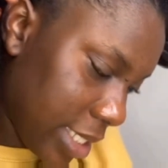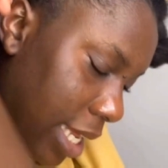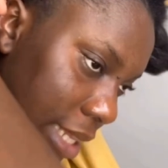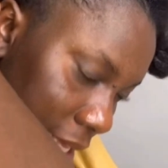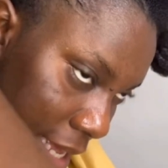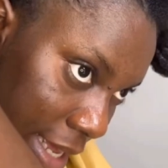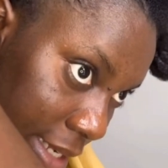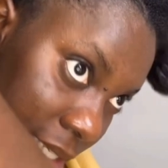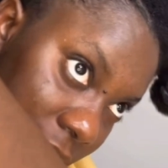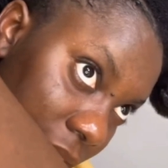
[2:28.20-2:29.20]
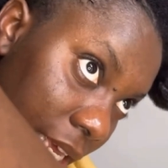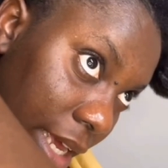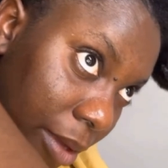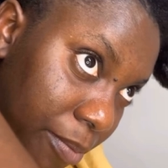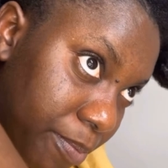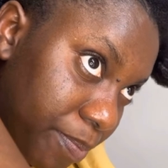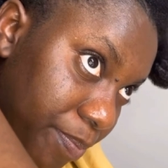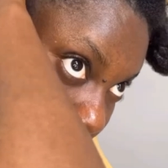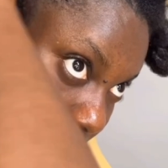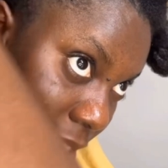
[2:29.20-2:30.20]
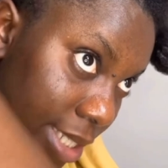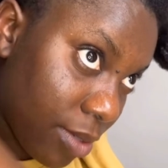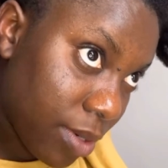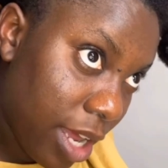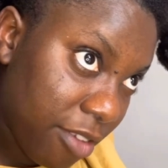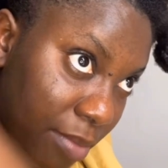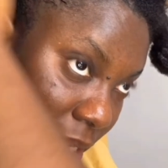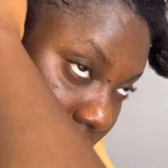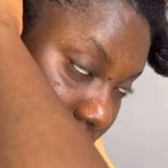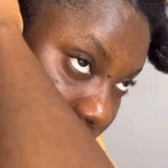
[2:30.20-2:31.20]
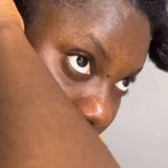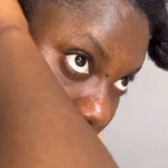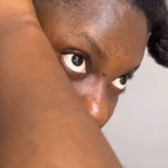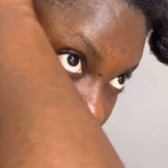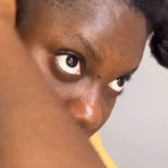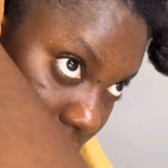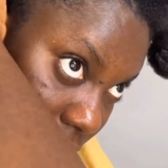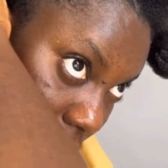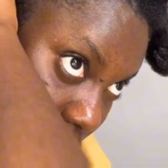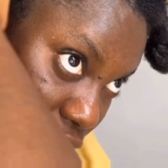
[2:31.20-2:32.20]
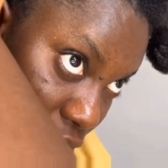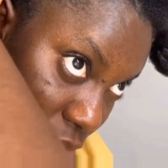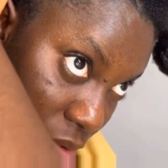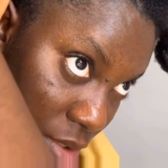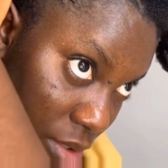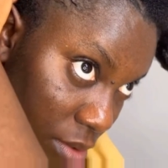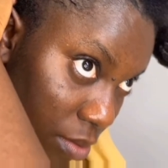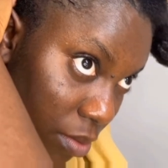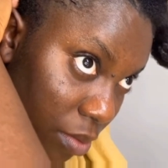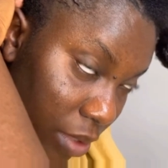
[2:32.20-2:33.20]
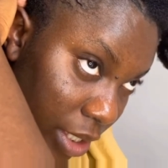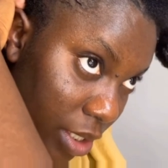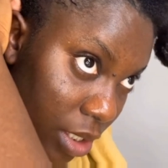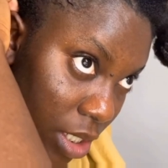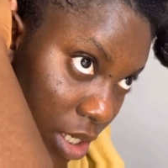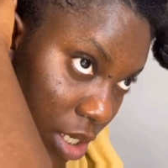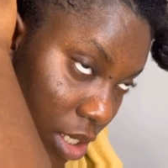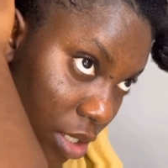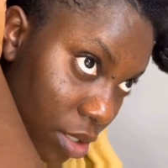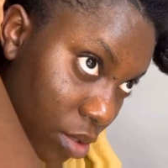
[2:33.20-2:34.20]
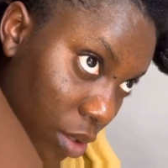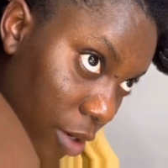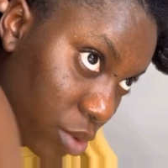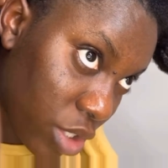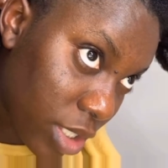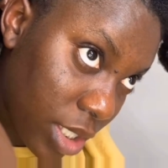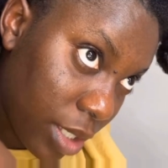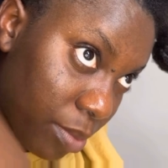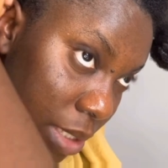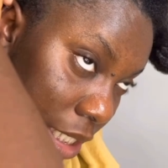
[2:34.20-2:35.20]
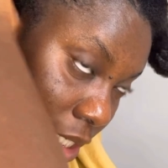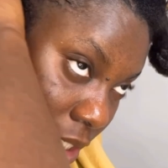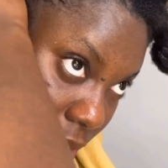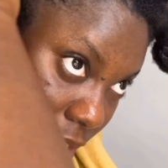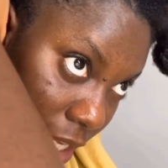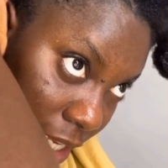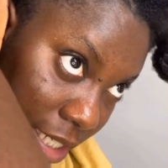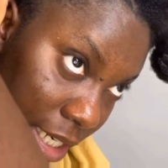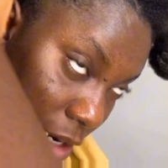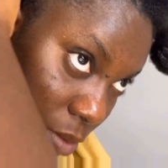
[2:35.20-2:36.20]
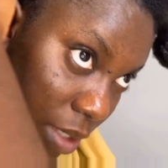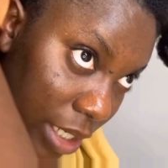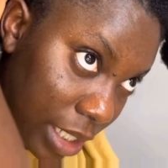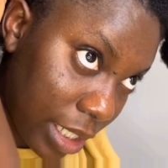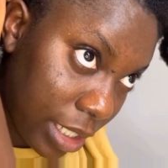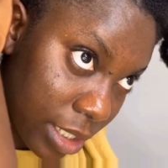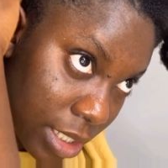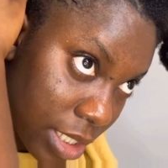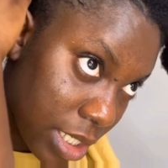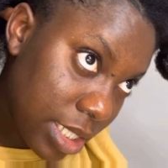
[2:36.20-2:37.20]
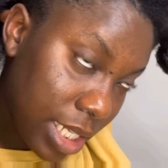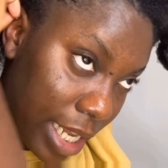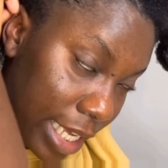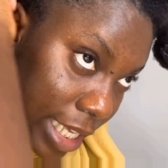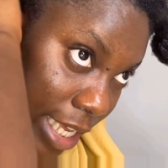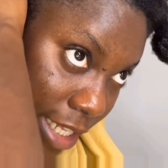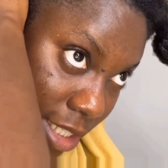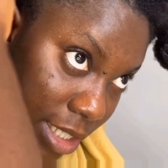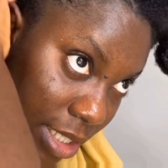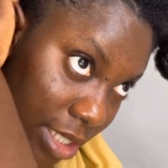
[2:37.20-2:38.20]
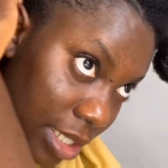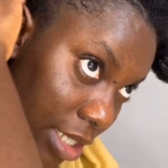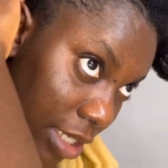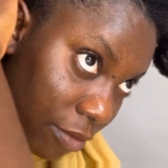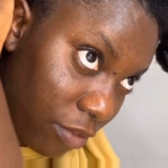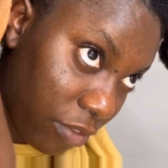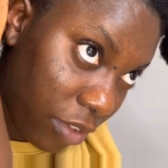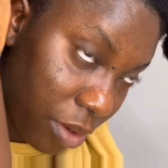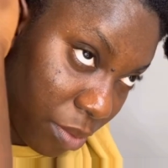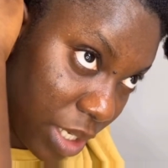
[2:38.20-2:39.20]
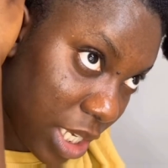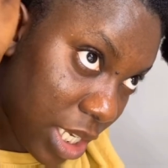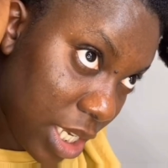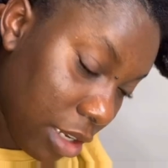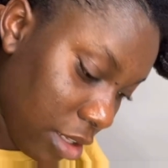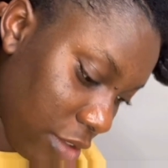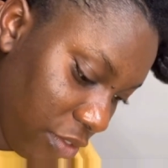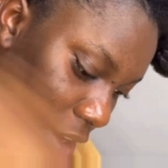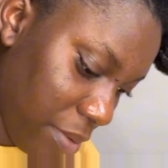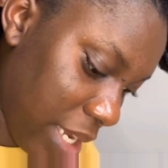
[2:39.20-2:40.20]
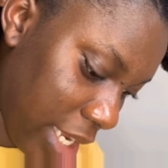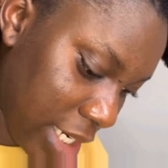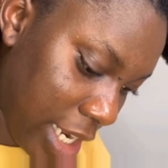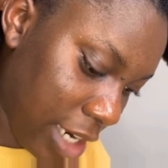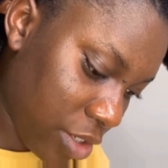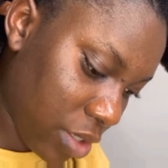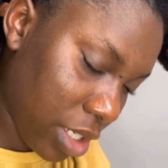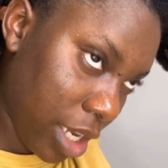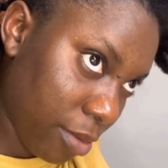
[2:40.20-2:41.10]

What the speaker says: at the end here, I still have my 3 sections, right? So I'll just keep taking the hair down like that till I get to the not the very end actually. I'm